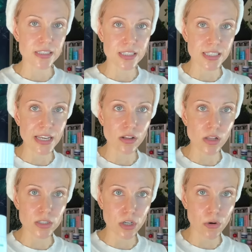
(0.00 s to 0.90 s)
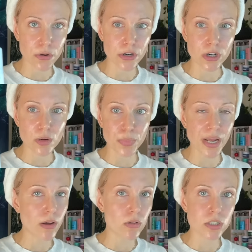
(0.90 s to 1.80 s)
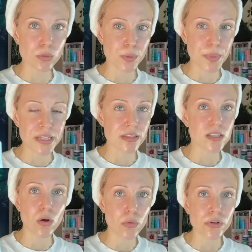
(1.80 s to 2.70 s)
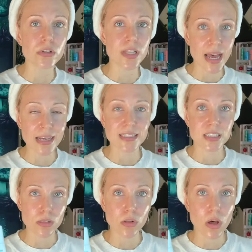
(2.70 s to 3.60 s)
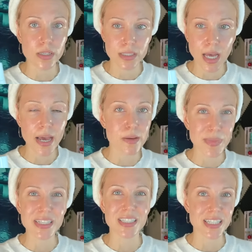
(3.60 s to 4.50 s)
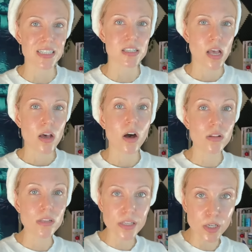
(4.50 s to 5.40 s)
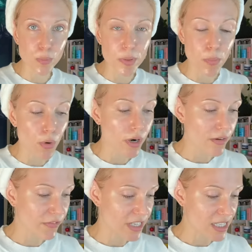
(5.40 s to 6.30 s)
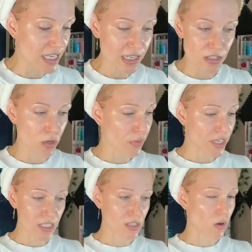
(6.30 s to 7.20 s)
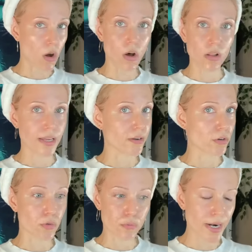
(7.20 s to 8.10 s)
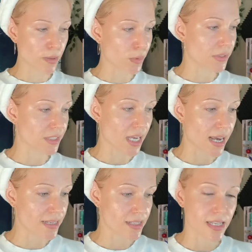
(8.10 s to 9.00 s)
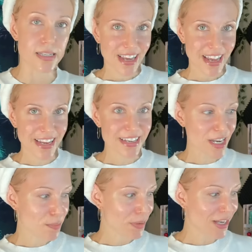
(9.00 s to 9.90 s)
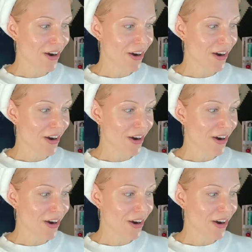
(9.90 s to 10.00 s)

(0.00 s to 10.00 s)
snail toner, but I also admit the toner lasts a long time because it is a little bit more viscous. So this is all incredible sizes. And in PR,